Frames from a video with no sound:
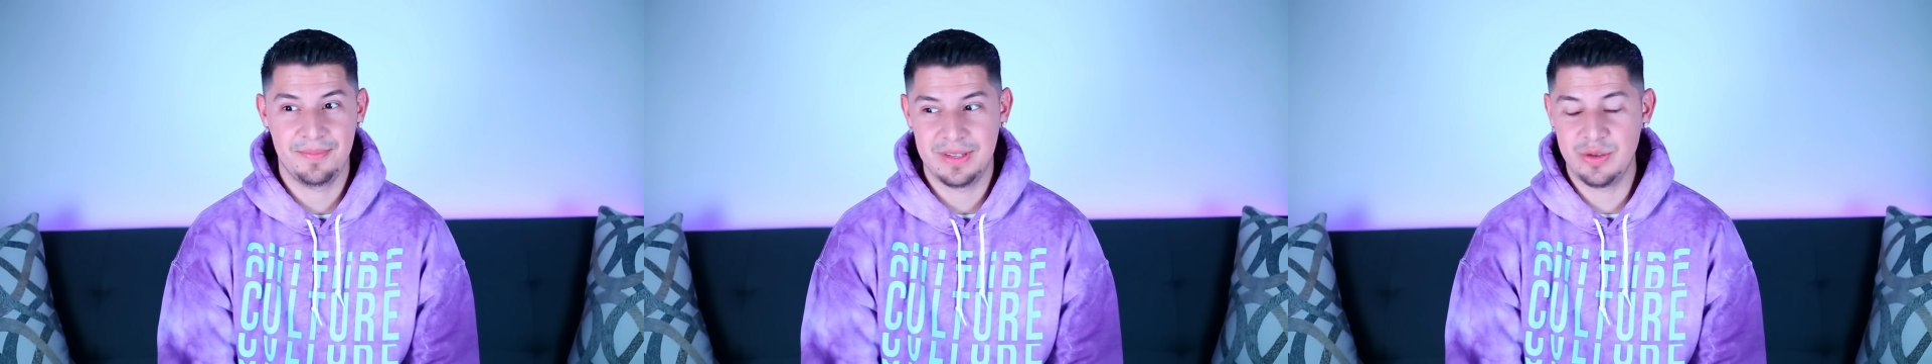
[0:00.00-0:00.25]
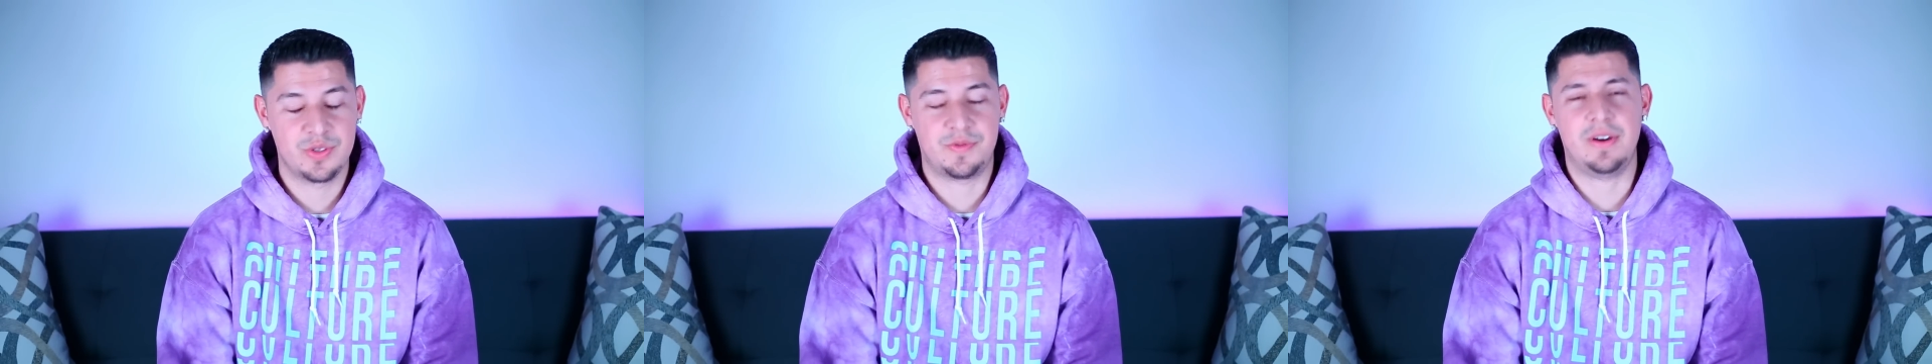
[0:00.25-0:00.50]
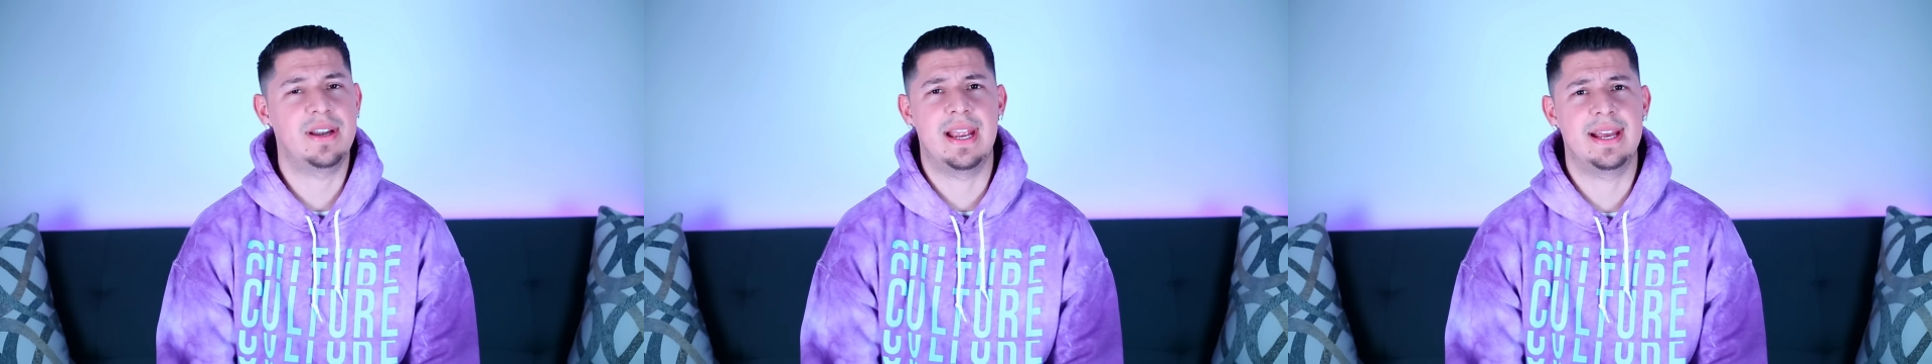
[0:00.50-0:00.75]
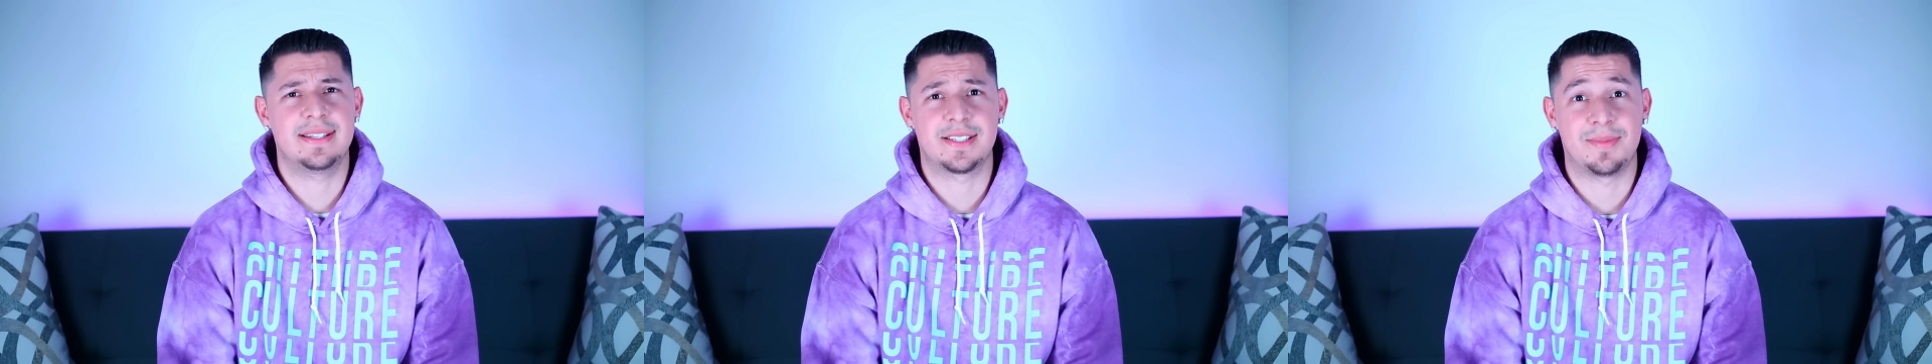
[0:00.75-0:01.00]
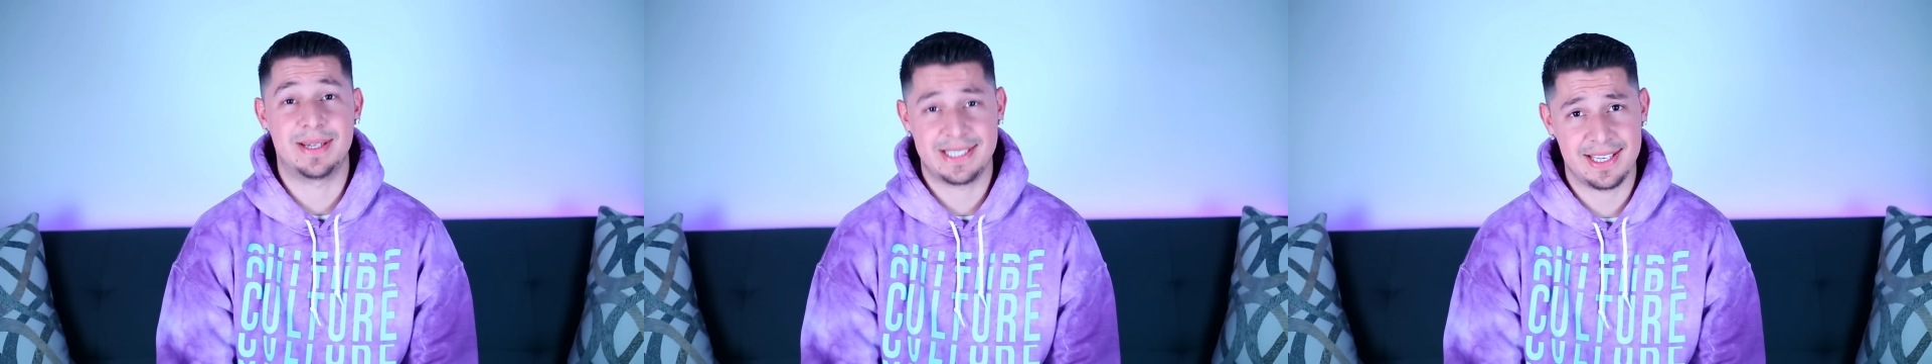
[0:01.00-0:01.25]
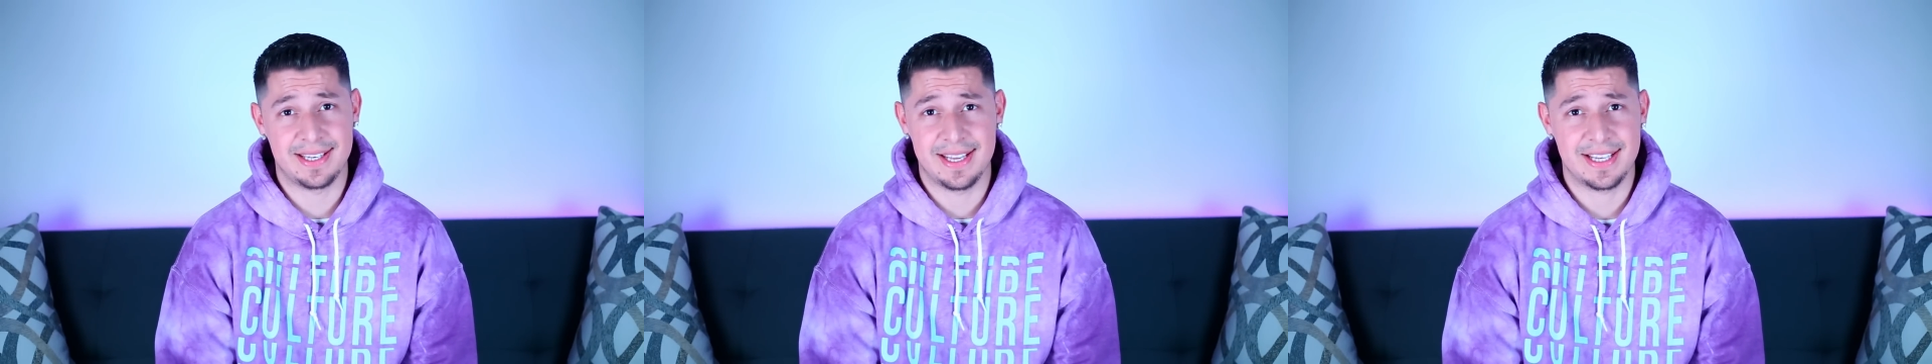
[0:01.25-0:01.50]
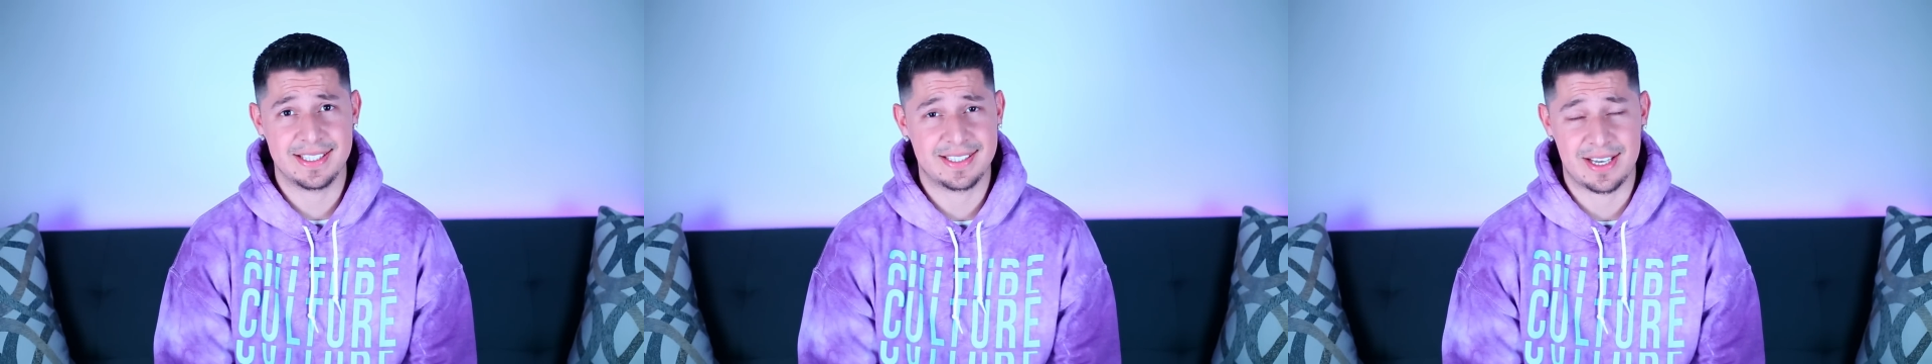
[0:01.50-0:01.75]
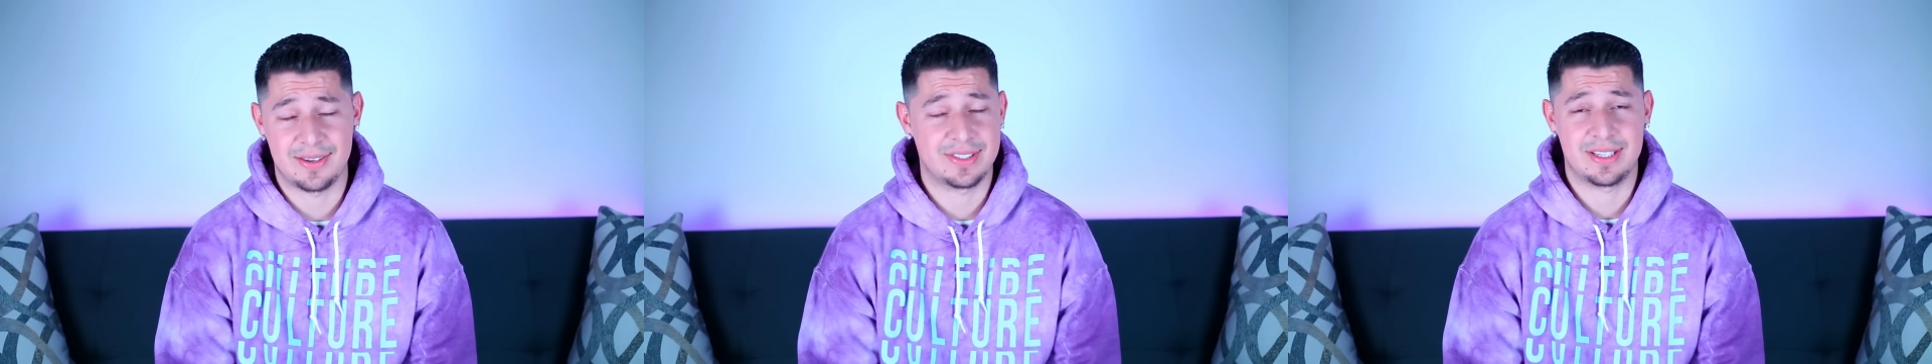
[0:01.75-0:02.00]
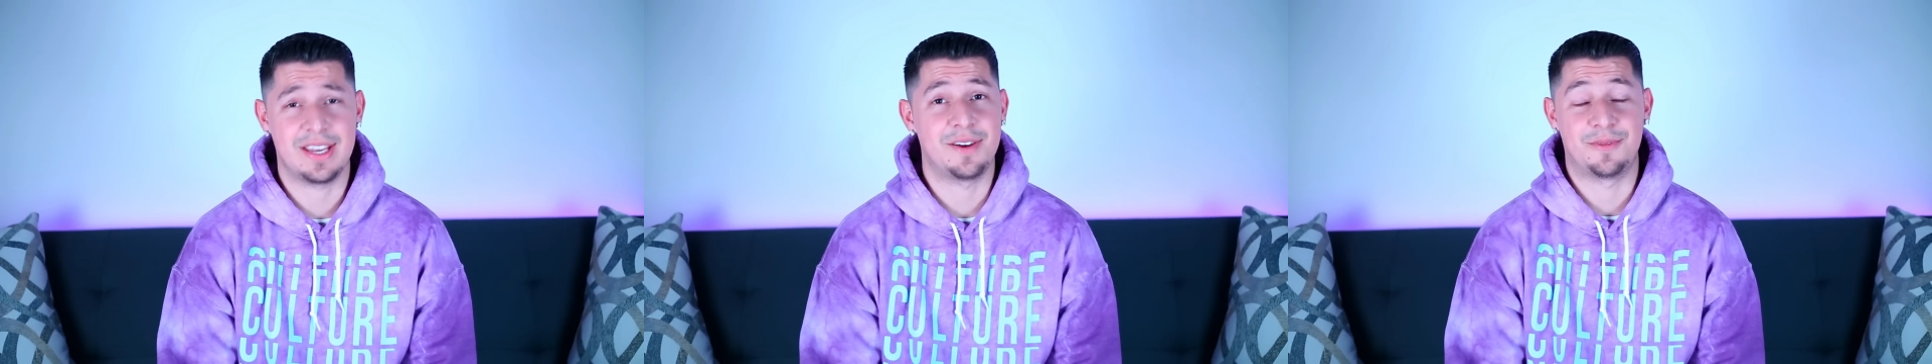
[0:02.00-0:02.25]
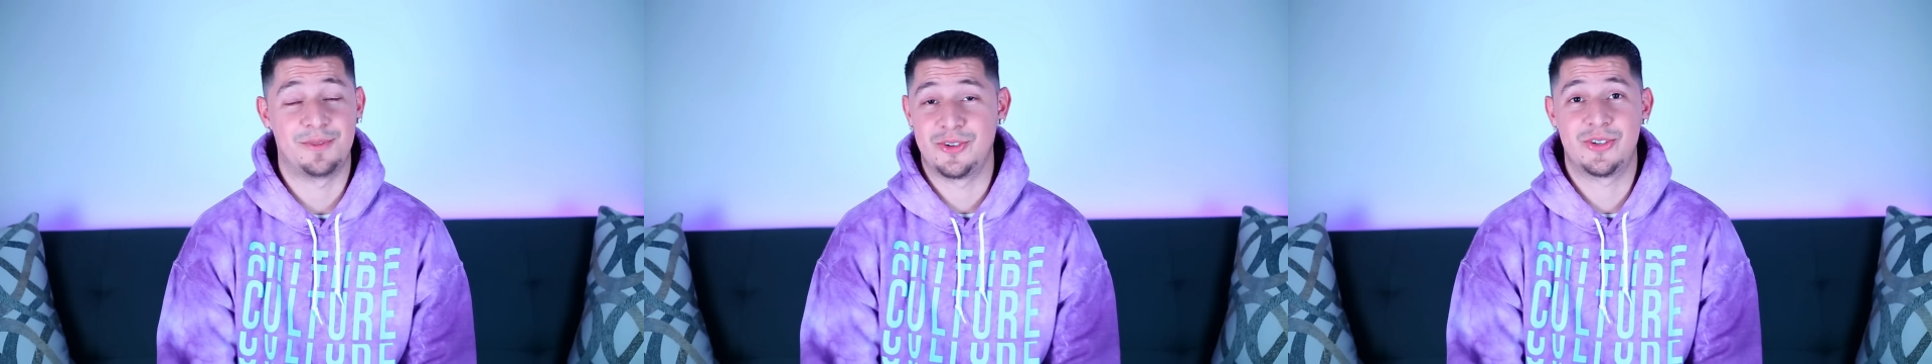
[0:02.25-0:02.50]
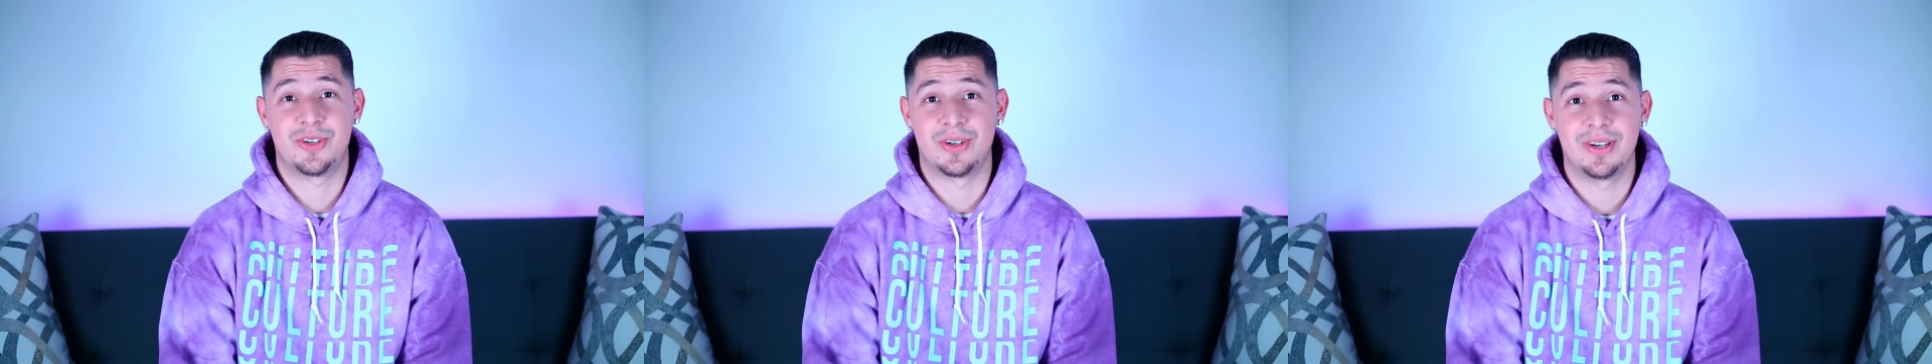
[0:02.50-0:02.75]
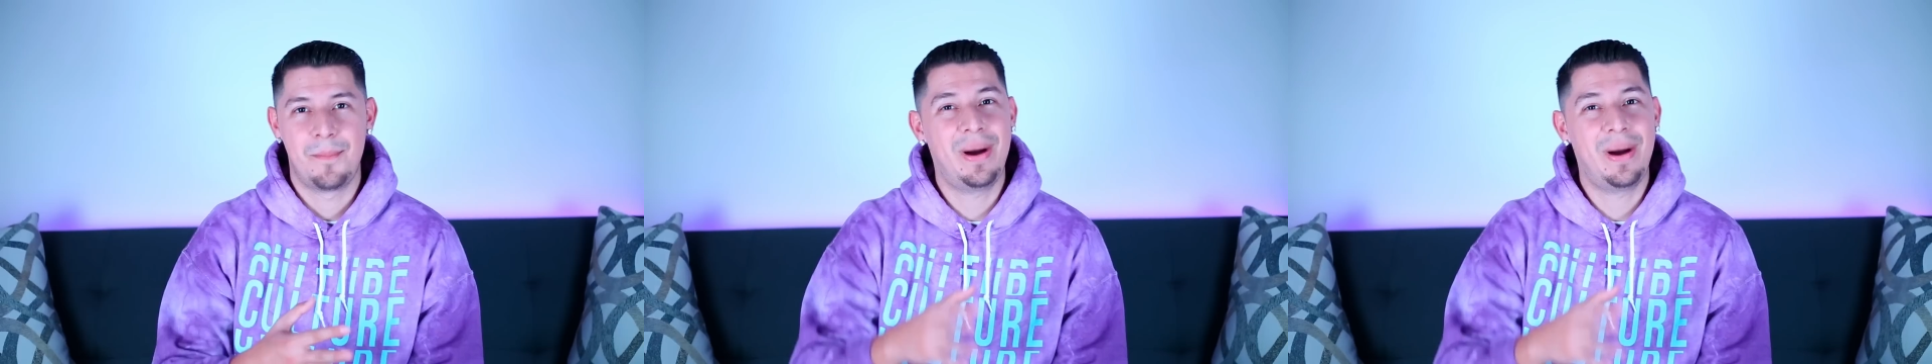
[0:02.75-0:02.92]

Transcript: He was very handsome. I said yes. I was like, yeah, for sure.